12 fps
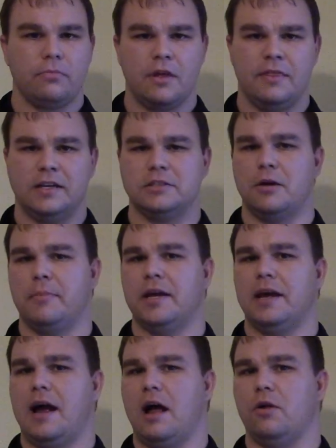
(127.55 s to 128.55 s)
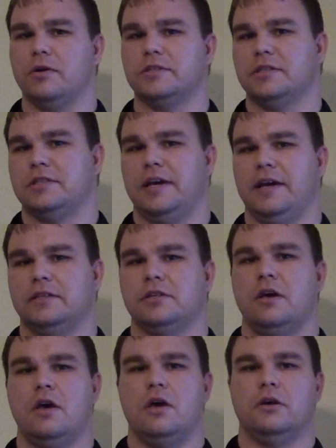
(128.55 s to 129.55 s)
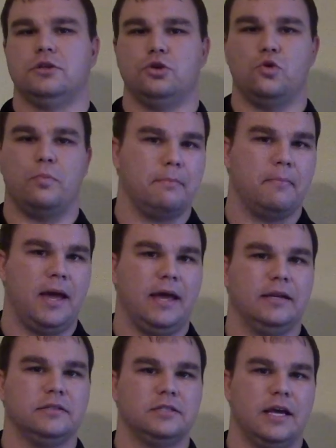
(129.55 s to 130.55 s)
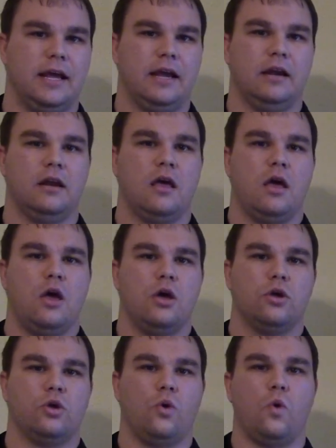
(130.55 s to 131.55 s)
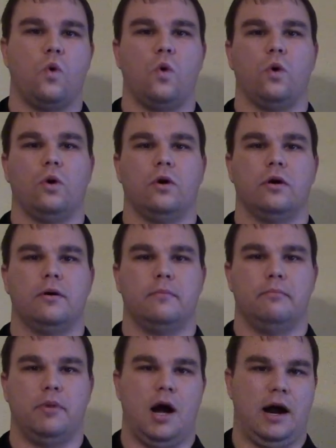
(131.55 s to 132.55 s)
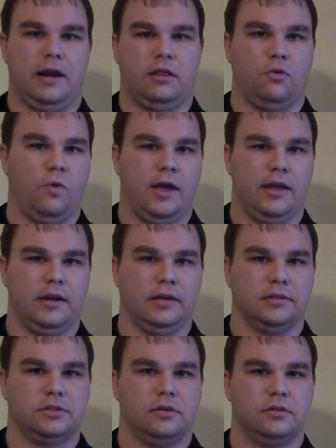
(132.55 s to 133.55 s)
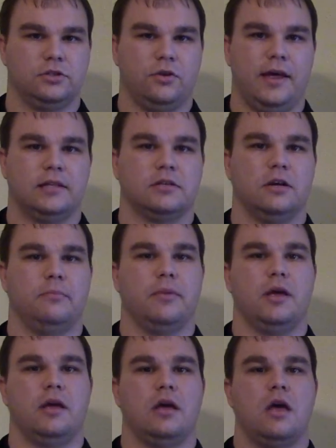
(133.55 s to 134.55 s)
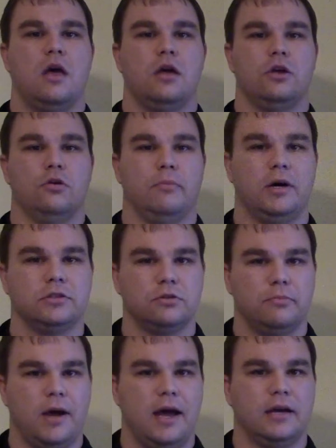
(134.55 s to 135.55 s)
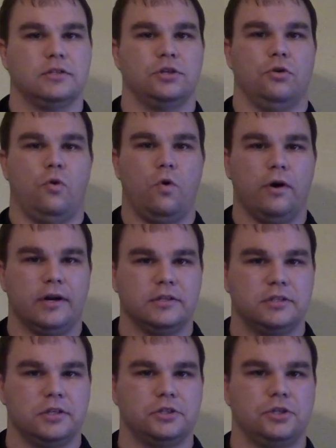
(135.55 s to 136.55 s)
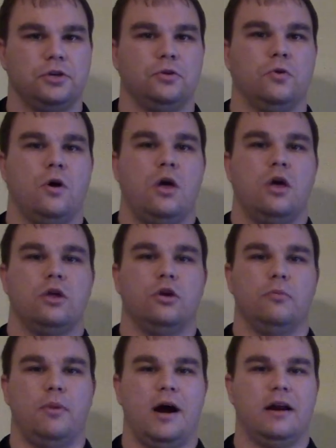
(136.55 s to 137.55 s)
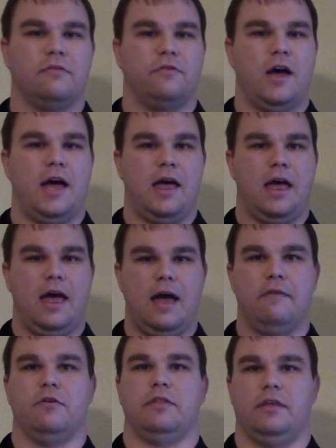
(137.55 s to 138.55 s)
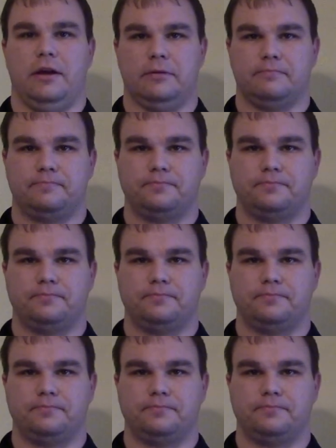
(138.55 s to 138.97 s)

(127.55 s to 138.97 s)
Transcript: That's how many calories it takes to maintain your body the way it is. So that's going to be your muscle mass, your organ tissue, your body fat, everything.